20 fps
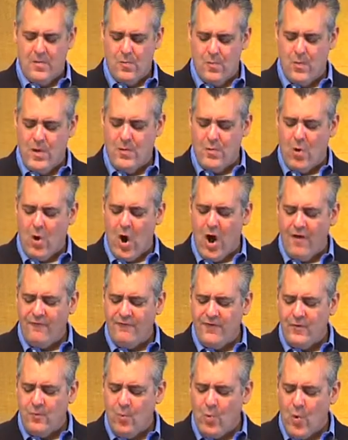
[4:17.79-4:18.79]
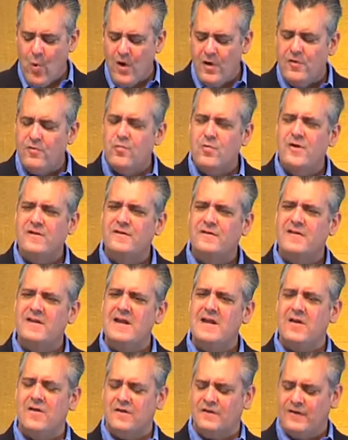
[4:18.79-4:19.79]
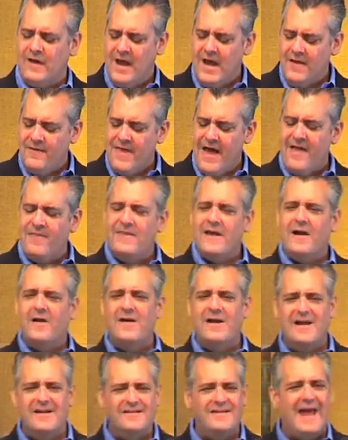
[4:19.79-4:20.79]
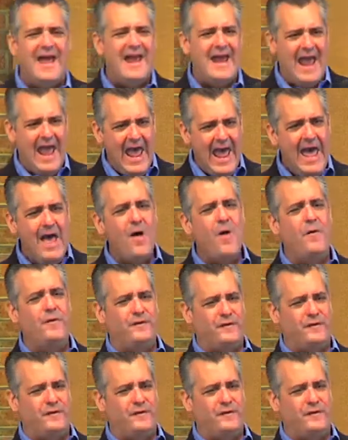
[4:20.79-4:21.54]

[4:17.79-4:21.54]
We were often warned with tears that there is a hell